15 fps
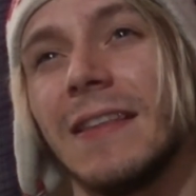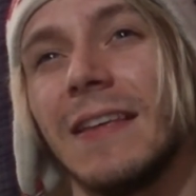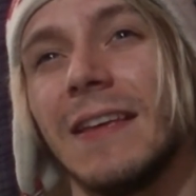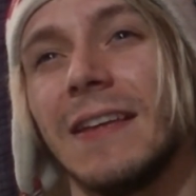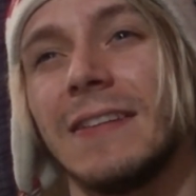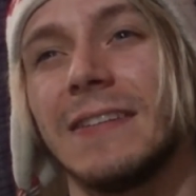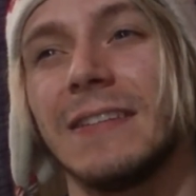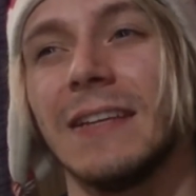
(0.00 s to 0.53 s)

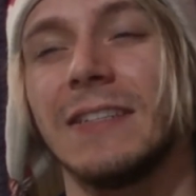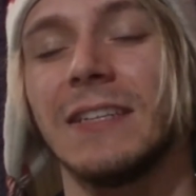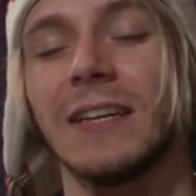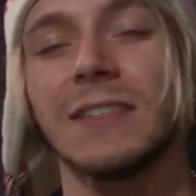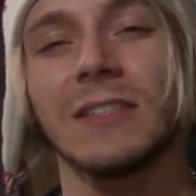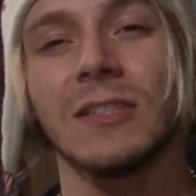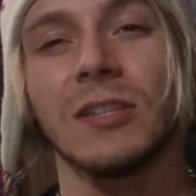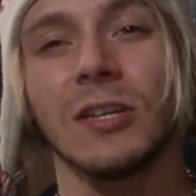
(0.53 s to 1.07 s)
it's it
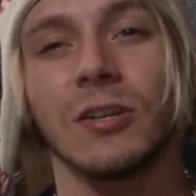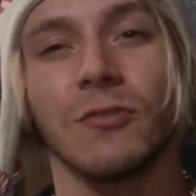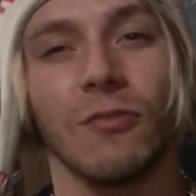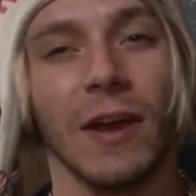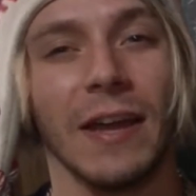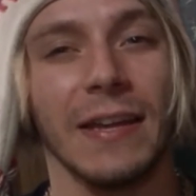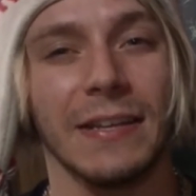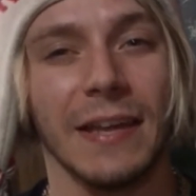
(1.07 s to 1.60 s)
doesn't look
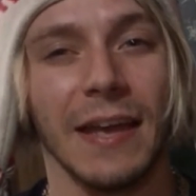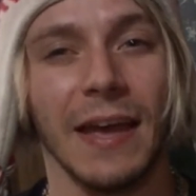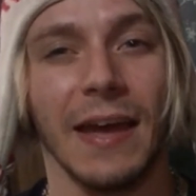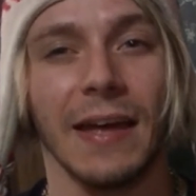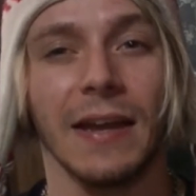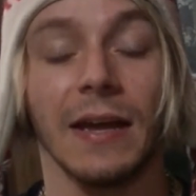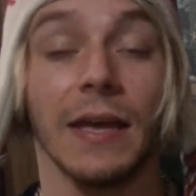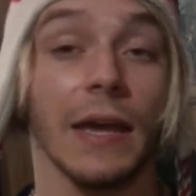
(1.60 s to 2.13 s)
great.
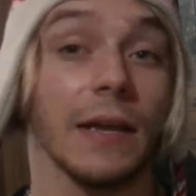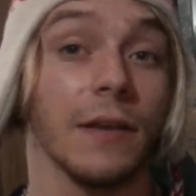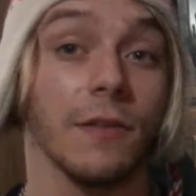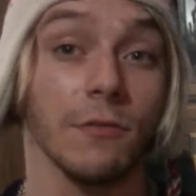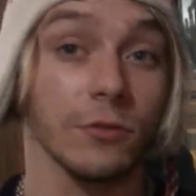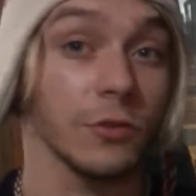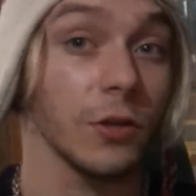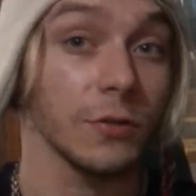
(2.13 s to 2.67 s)
And, again,
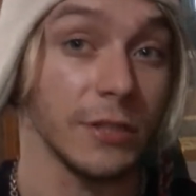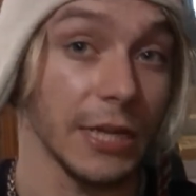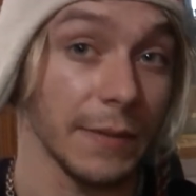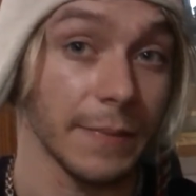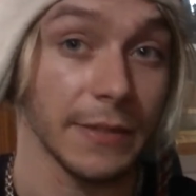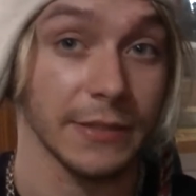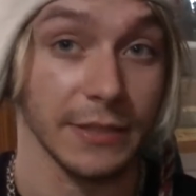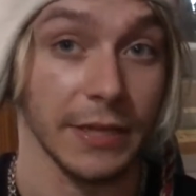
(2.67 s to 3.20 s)
there's no
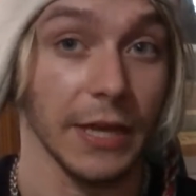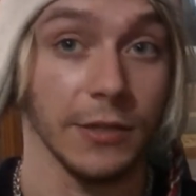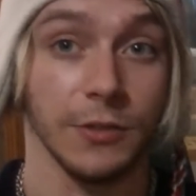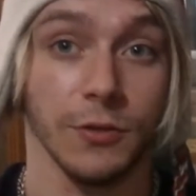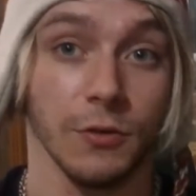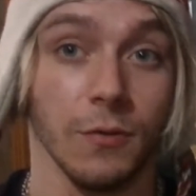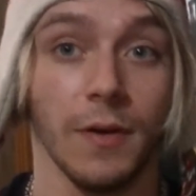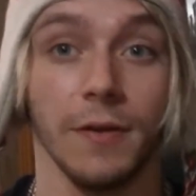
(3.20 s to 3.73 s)
demons, in case
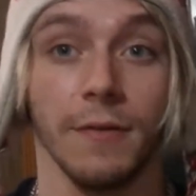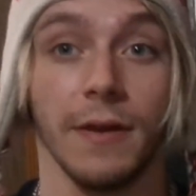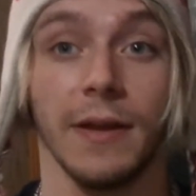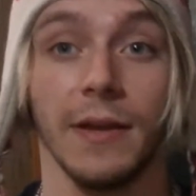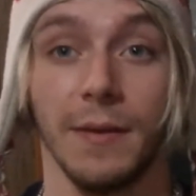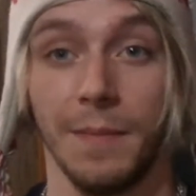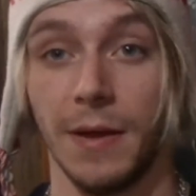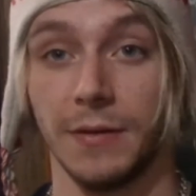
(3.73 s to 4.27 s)
you were
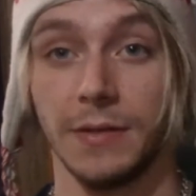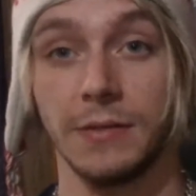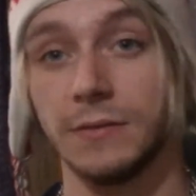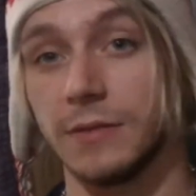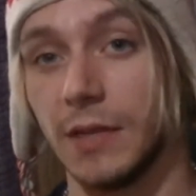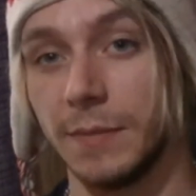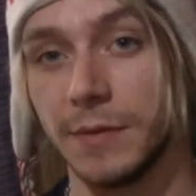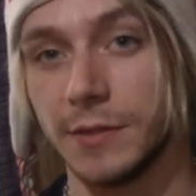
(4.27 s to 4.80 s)
wondering about this
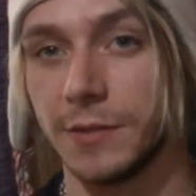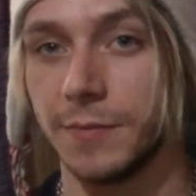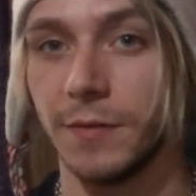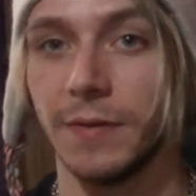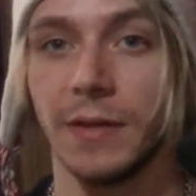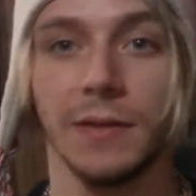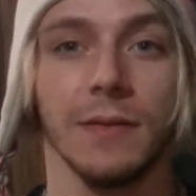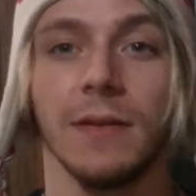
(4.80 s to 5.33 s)
Demons
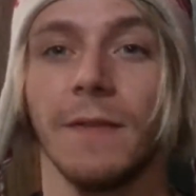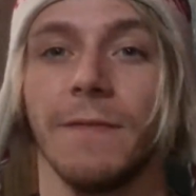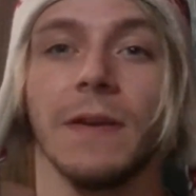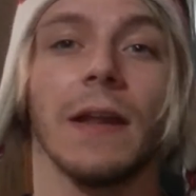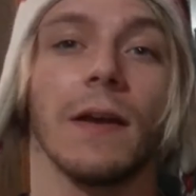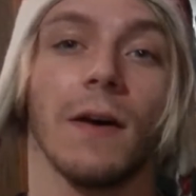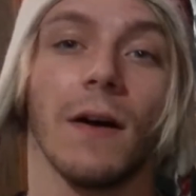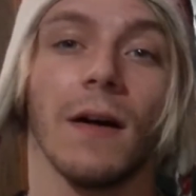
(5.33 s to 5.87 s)
movie.
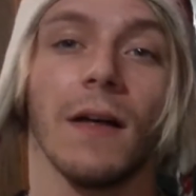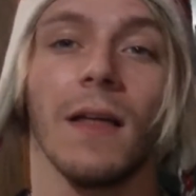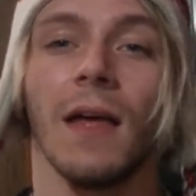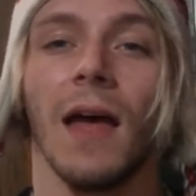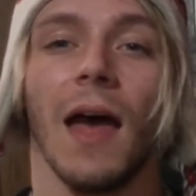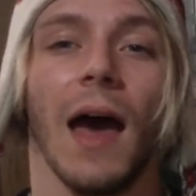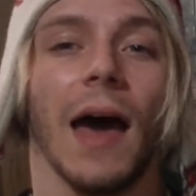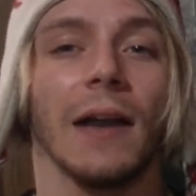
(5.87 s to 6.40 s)
Nothing at all.
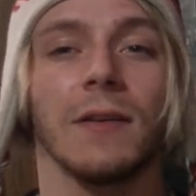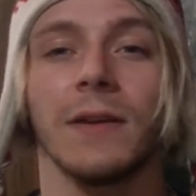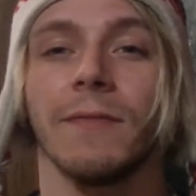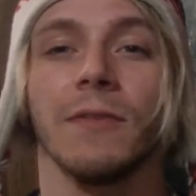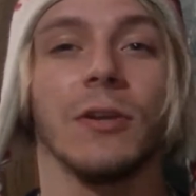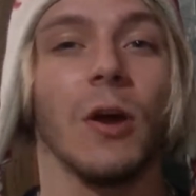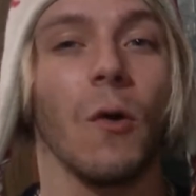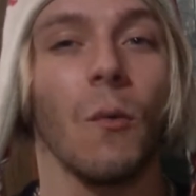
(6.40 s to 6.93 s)
I don't
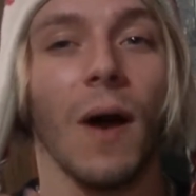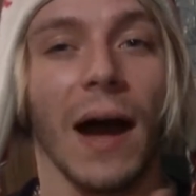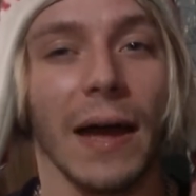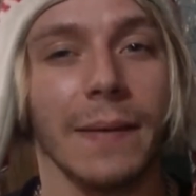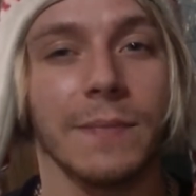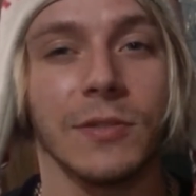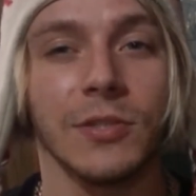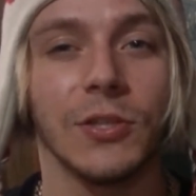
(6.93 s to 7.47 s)
even know why
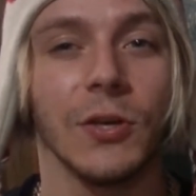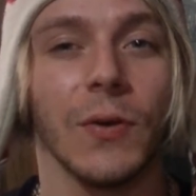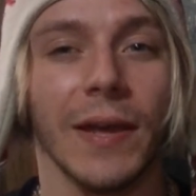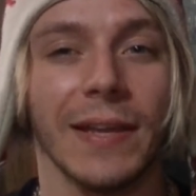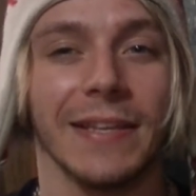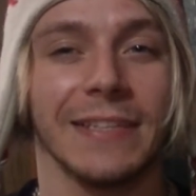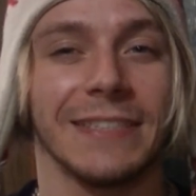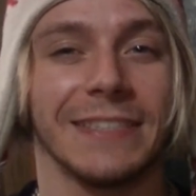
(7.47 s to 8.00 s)
I'm
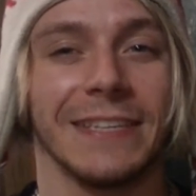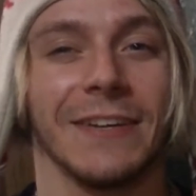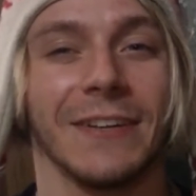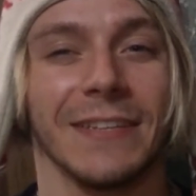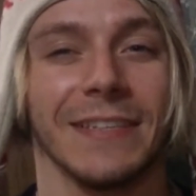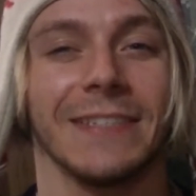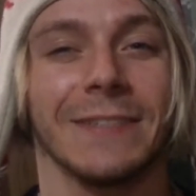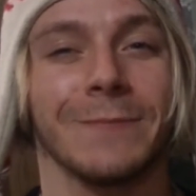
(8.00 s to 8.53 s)
doing this
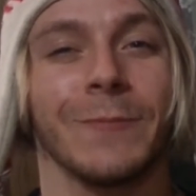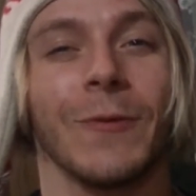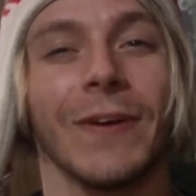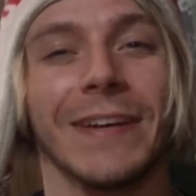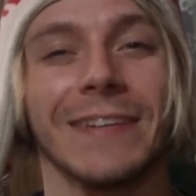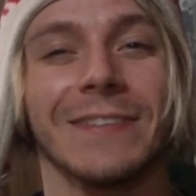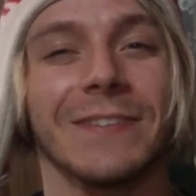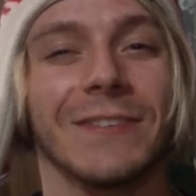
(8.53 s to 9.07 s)
series at this
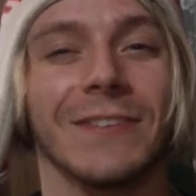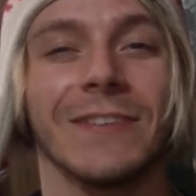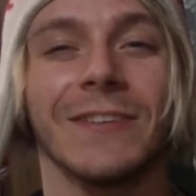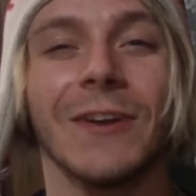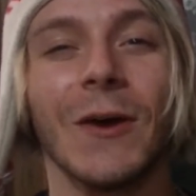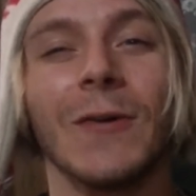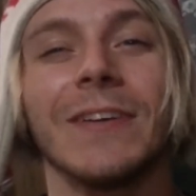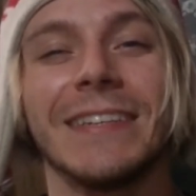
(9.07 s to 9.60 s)
point, because there are
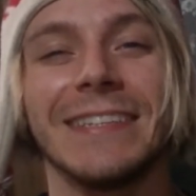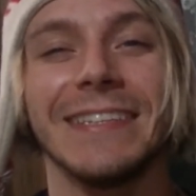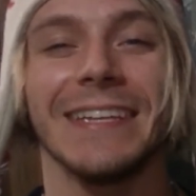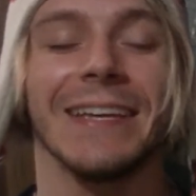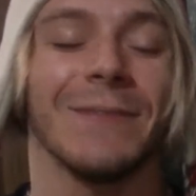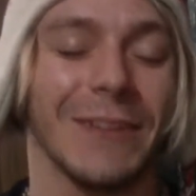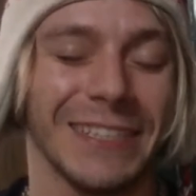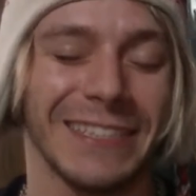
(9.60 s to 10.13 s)
no
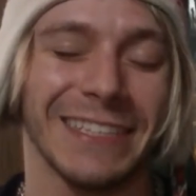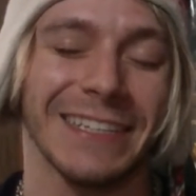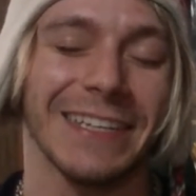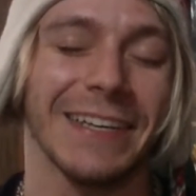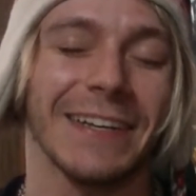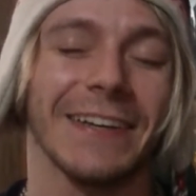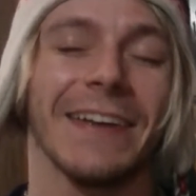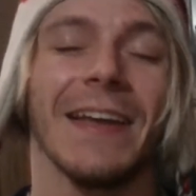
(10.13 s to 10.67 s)
demons in
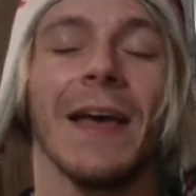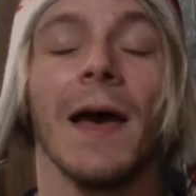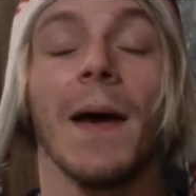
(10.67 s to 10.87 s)
here.